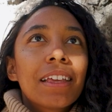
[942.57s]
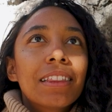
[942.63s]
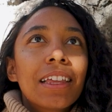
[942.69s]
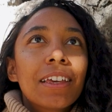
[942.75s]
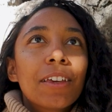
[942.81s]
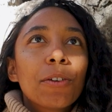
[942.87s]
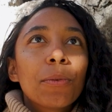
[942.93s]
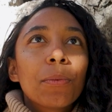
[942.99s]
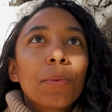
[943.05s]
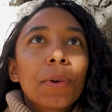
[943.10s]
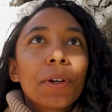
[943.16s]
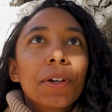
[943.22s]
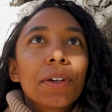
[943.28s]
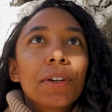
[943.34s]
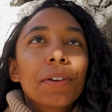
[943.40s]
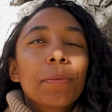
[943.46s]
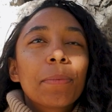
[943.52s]
Let your
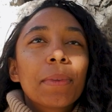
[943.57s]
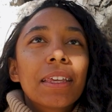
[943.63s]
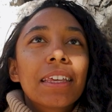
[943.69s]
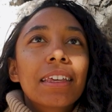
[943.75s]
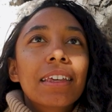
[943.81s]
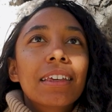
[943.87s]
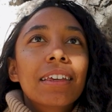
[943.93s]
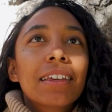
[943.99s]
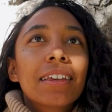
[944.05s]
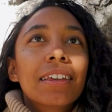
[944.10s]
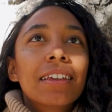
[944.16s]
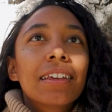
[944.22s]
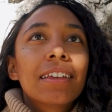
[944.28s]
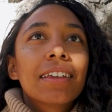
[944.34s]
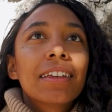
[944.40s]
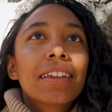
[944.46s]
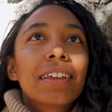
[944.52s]
word be
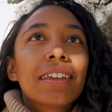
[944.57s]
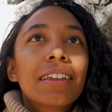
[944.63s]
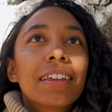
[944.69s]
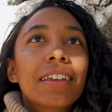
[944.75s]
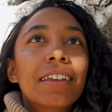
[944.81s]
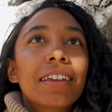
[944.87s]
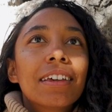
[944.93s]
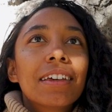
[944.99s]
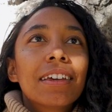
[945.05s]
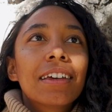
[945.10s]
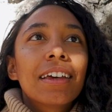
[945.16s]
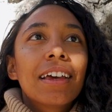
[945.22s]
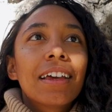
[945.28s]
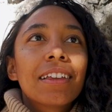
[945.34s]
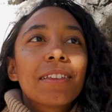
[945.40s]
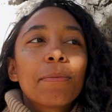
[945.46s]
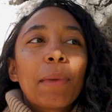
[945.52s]

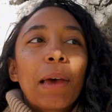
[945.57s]
as